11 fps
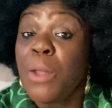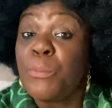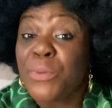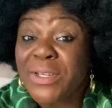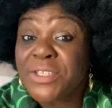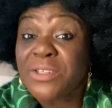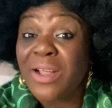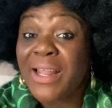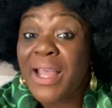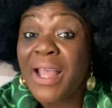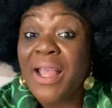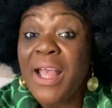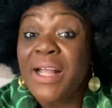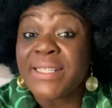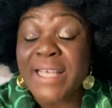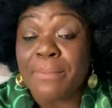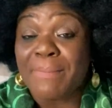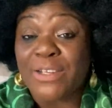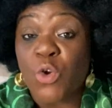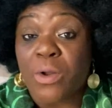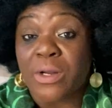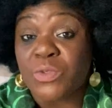personally take my
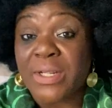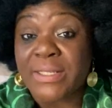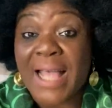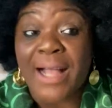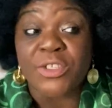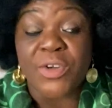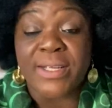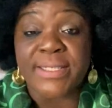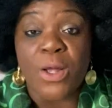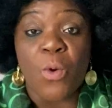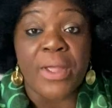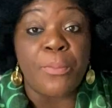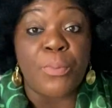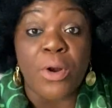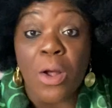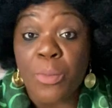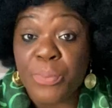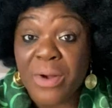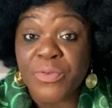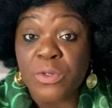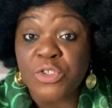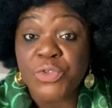daughter to the doctor and say, okay, put her on
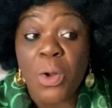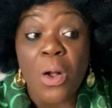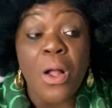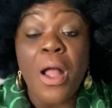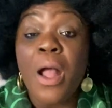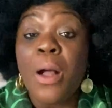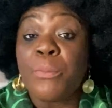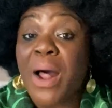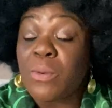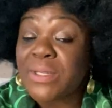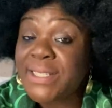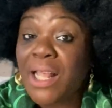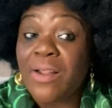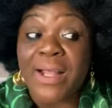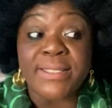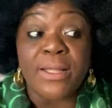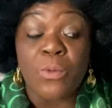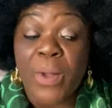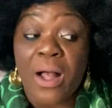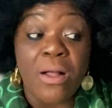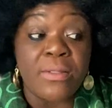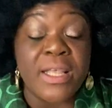birth control. But I would tell her, I say,
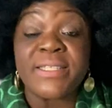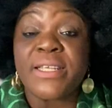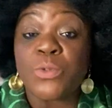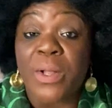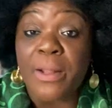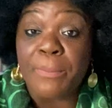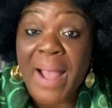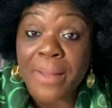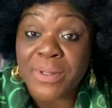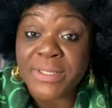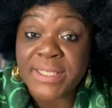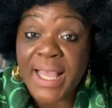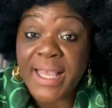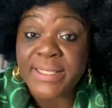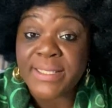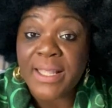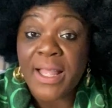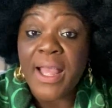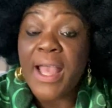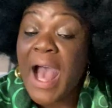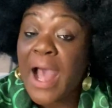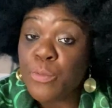well, this is what the Bible says.
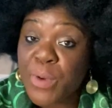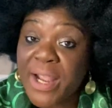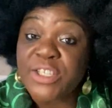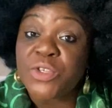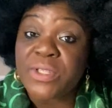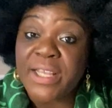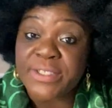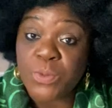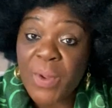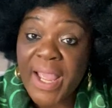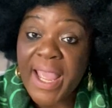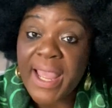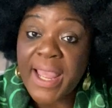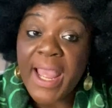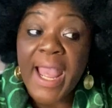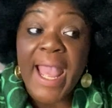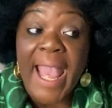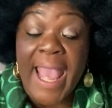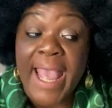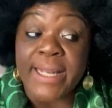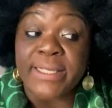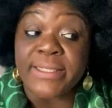I raised you this way,
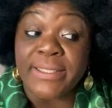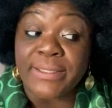and